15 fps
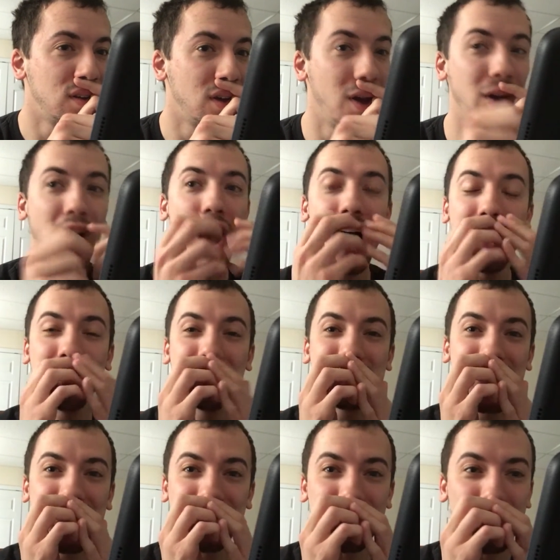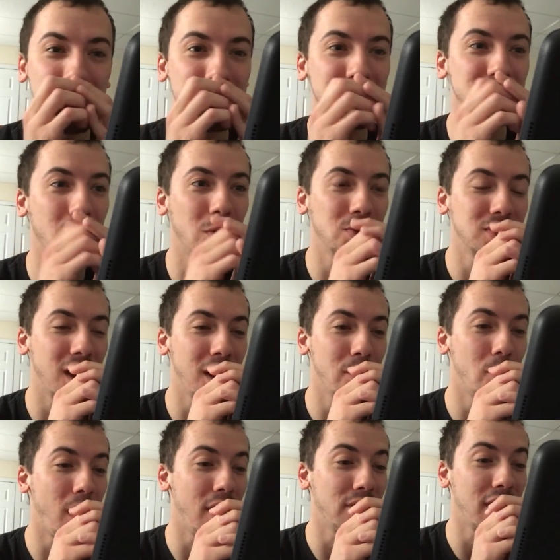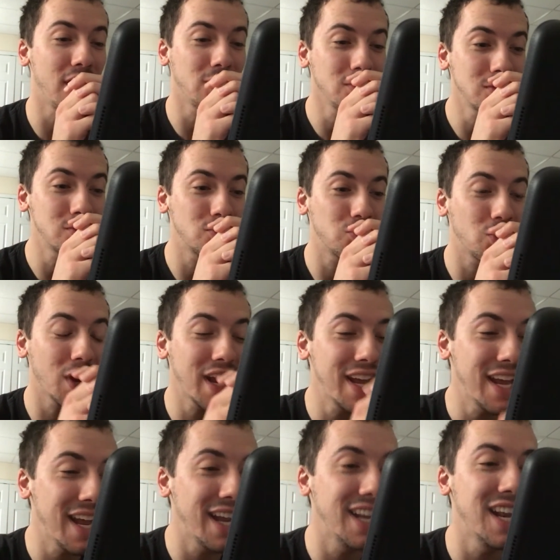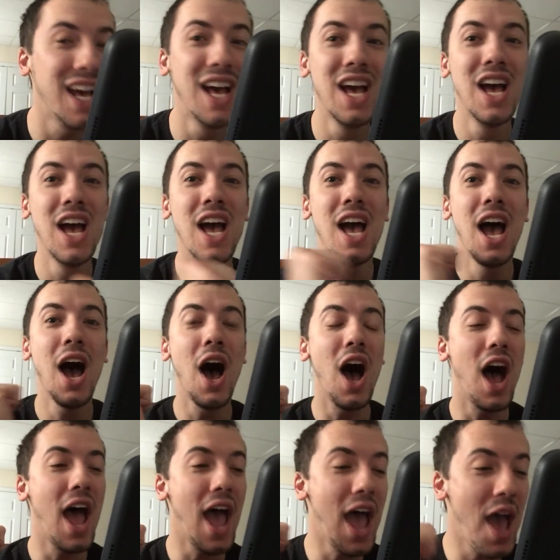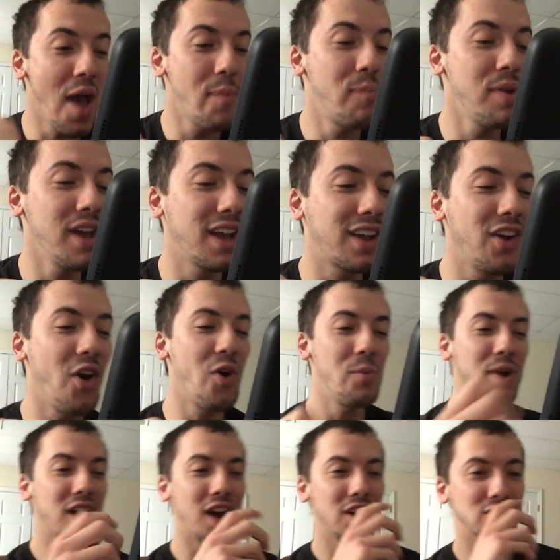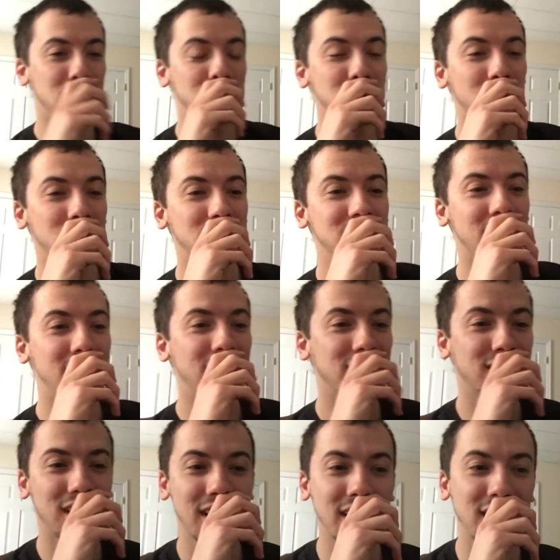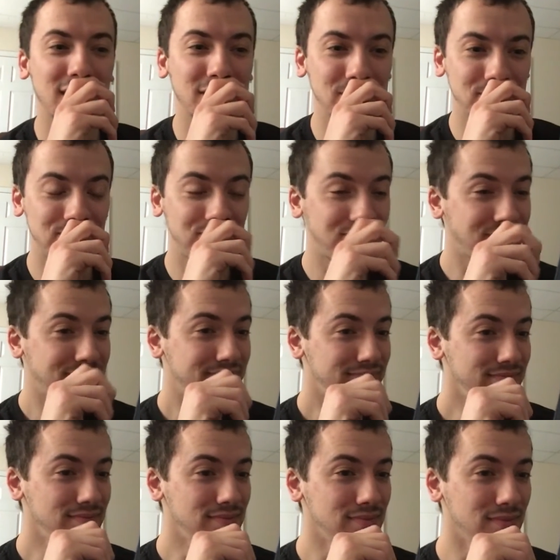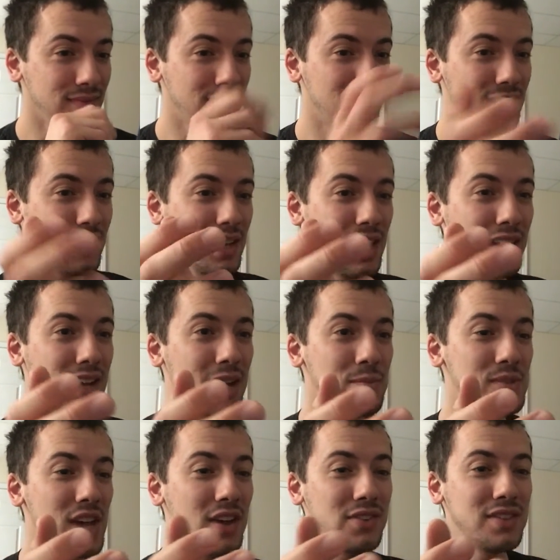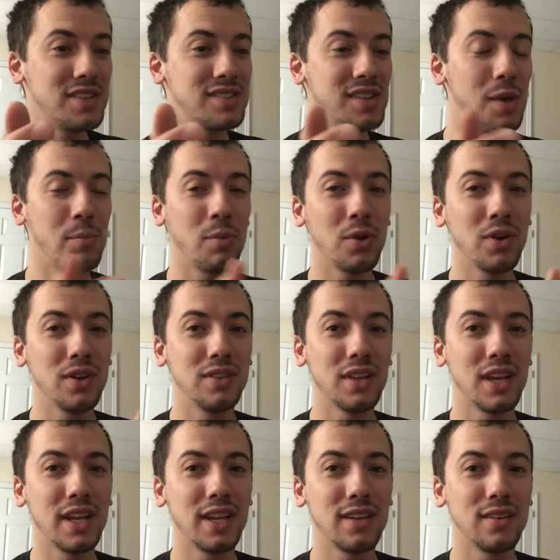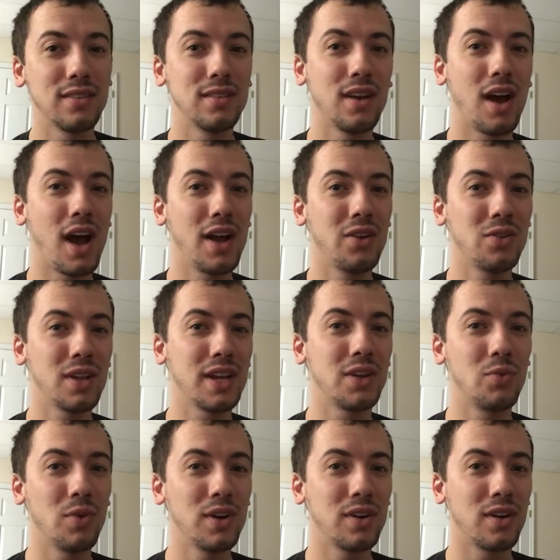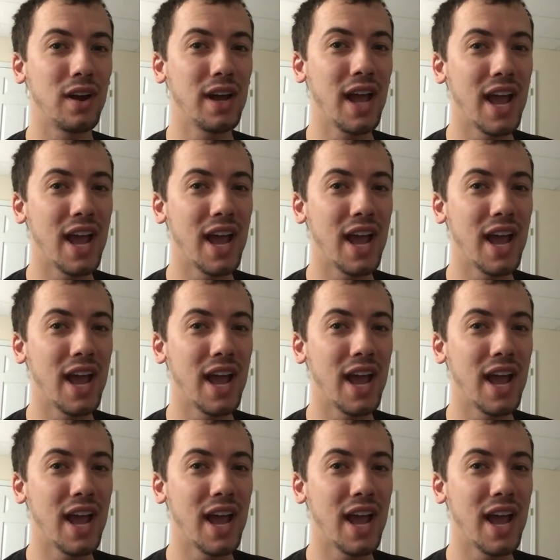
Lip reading: I was getting chills this whole time. Wow, that looks freaking epic. Oh my gosh, I'm so excited. Like, it comes out in December and, like, I don't like winter. I